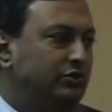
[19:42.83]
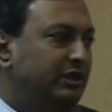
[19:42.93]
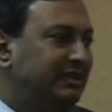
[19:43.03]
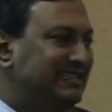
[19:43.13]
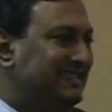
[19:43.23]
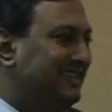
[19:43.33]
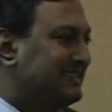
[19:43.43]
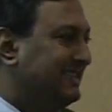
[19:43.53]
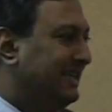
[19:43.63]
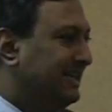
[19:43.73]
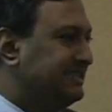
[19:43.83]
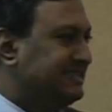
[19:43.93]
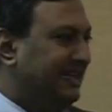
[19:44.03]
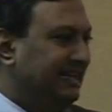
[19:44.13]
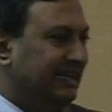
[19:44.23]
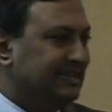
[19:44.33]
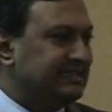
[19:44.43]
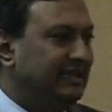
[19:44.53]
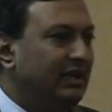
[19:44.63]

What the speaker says: the dizziness and the unsteadiness.